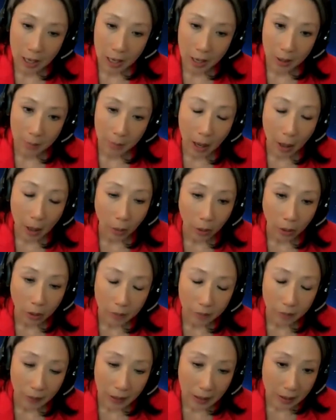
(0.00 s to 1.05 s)
or
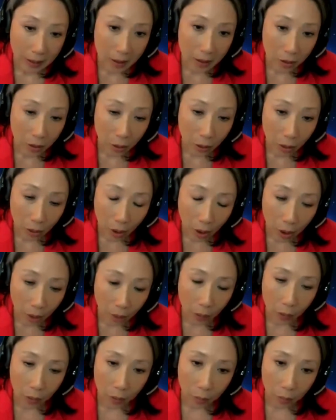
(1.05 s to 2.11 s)
AI-powered devices are
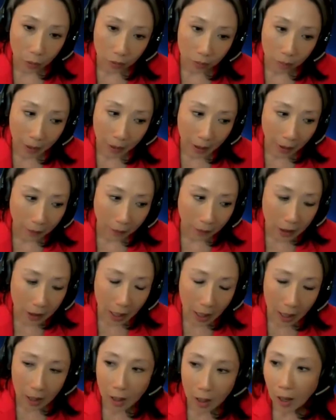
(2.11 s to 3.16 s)
reviewed and approved by
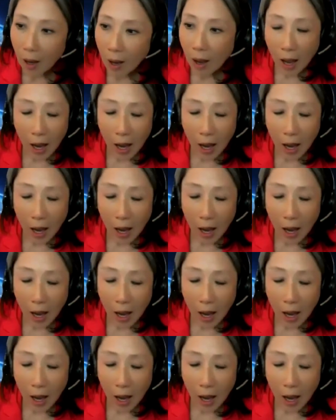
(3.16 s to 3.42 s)
FDA,